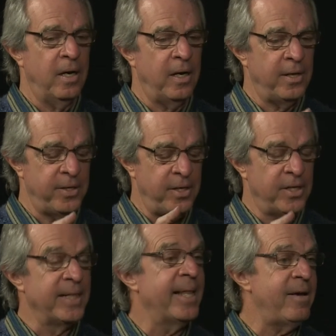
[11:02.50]
The
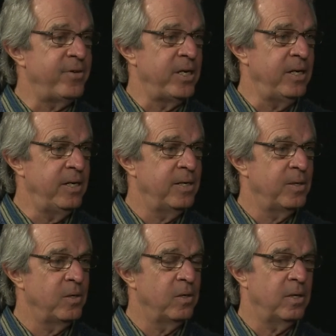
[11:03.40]
levy,
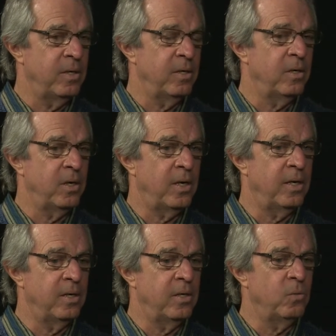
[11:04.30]

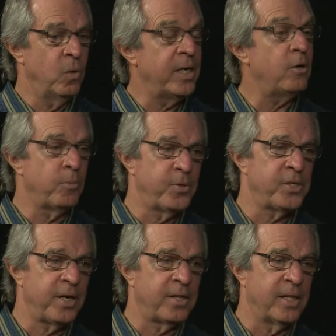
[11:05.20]

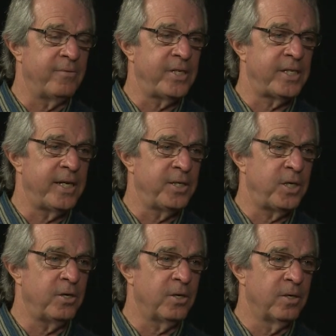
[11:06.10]
100% of the levy stays
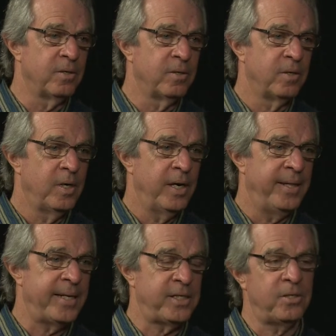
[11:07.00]
here,
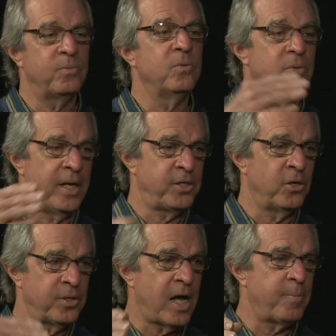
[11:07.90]
and that's
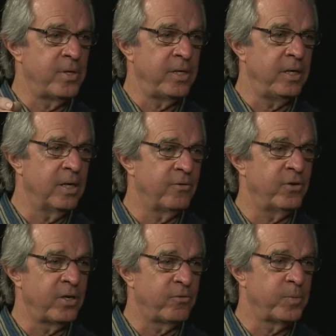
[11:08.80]
on top of the
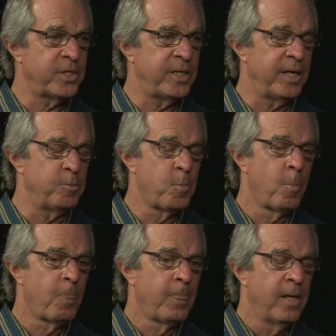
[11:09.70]
funding from the state.
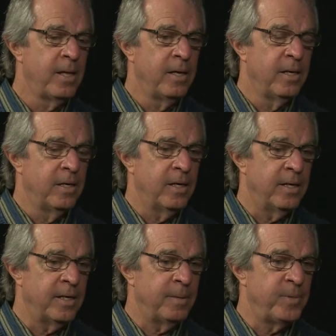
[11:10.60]

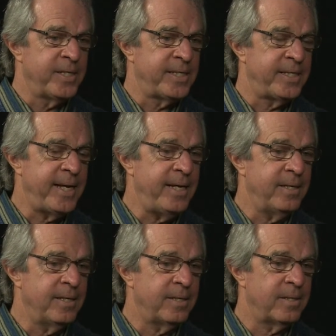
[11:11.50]
But the
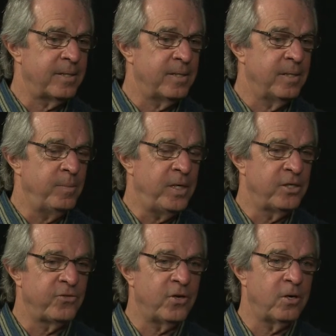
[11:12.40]
state, I mean,
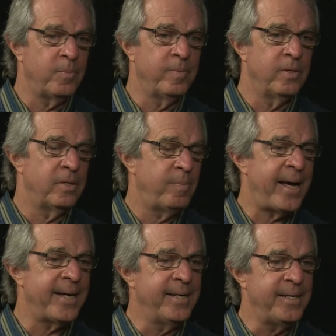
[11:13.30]
as far
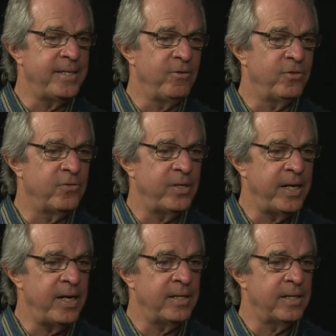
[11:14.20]
back in
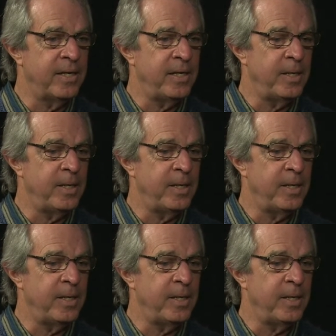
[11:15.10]
1958,